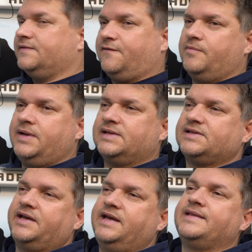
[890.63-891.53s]
For me,
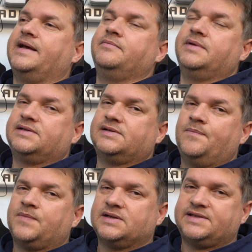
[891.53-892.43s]
it's a hit and miss.
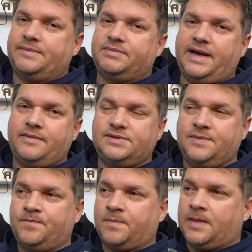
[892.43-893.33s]
Sometimes
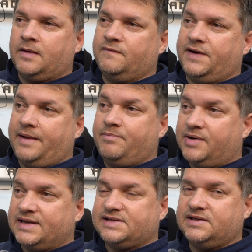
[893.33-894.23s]
when I
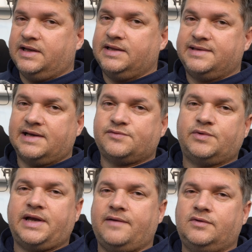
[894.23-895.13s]
press it, it does
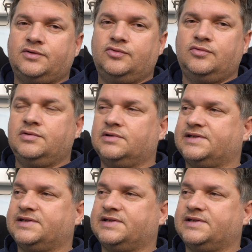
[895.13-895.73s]
what I want to.